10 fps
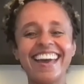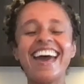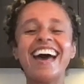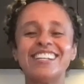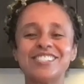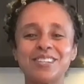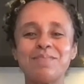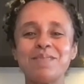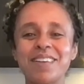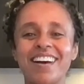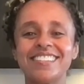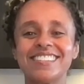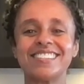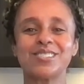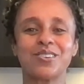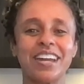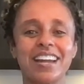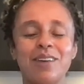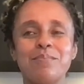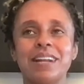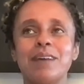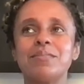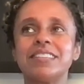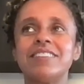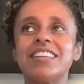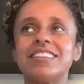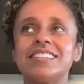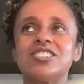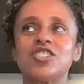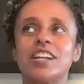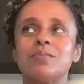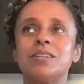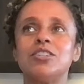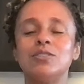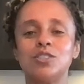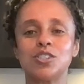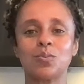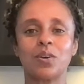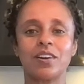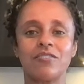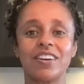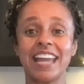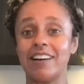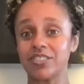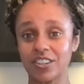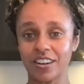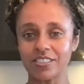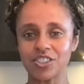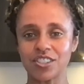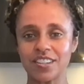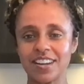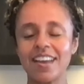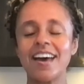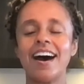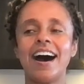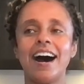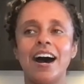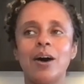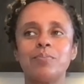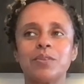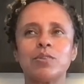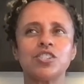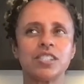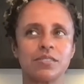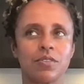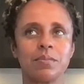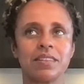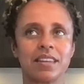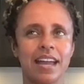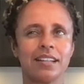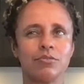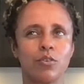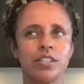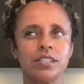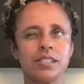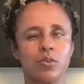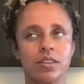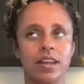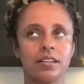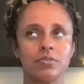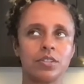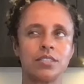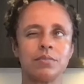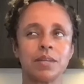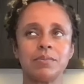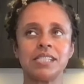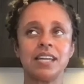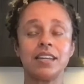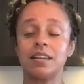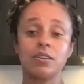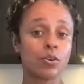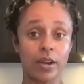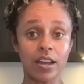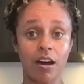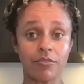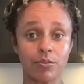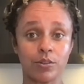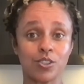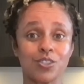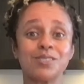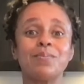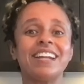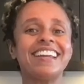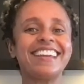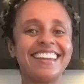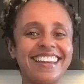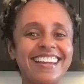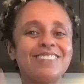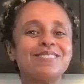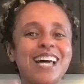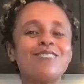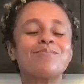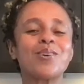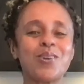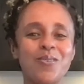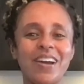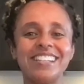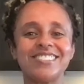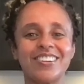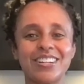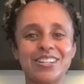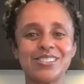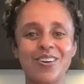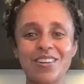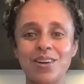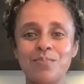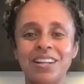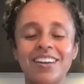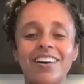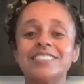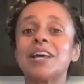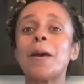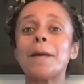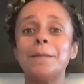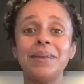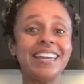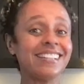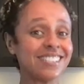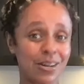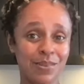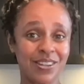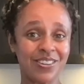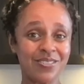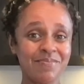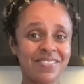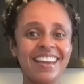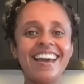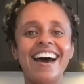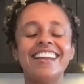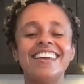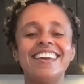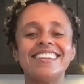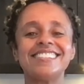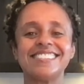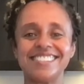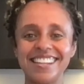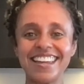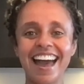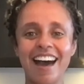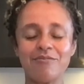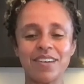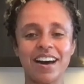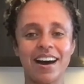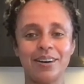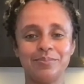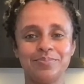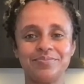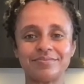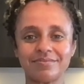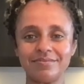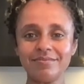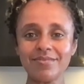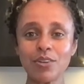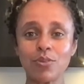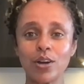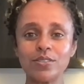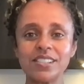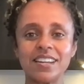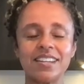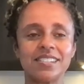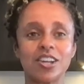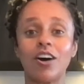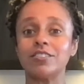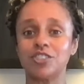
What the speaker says: And she put me on to this great company. I believe that this gentleman used to work for Counterculture, which is from the Californias, North California, if I'm not mistaken. Great coffee roasters, but he himself broke away, started his own company called B&W, and his decaf roast is called